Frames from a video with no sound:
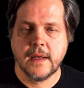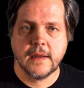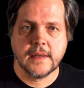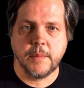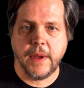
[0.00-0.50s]

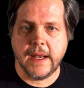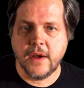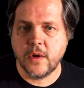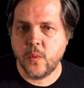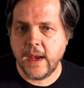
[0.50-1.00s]
depending
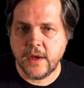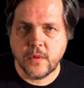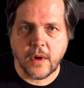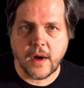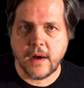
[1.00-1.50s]
on where you
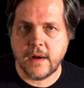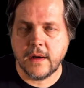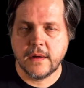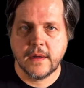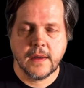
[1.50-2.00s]
are,
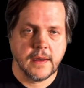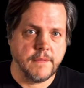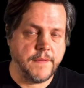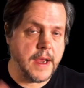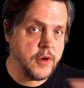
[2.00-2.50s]

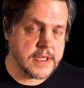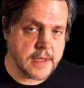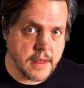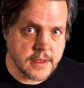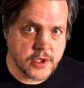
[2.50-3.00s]
various
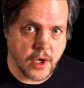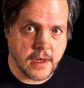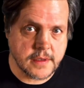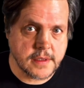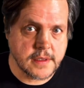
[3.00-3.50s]
other
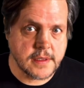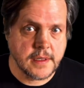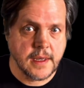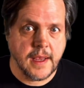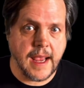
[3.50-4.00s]
tasks.
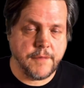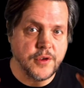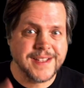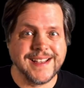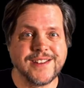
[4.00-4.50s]
And for
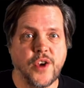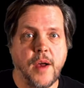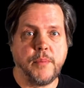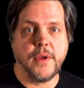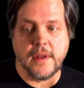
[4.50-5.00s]
this
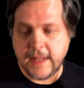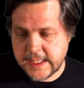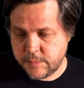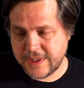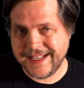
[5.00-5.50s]
example, let's
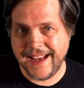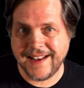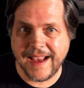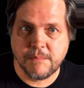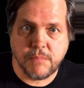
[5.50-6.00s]
pretend
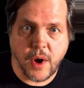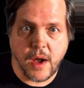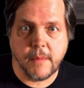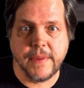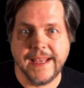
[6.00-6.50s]
like
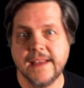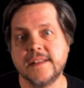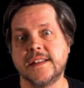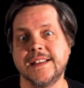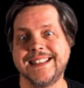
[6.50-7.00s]
Bob is
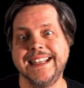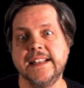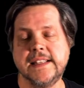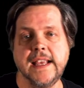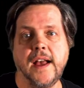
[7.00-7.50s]
the
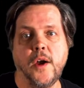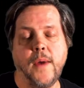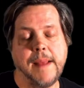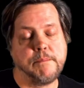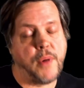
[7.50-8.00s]
CTO
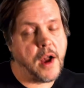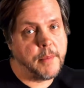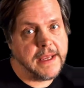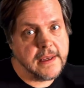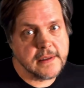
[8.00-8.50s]
and Bob
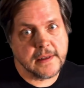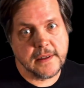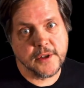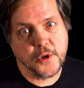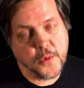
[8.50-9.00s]

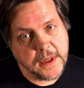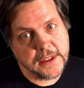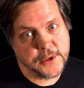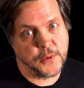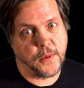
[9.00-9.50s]
isn't doing
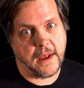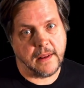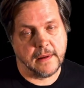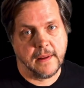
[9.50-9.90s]
too well.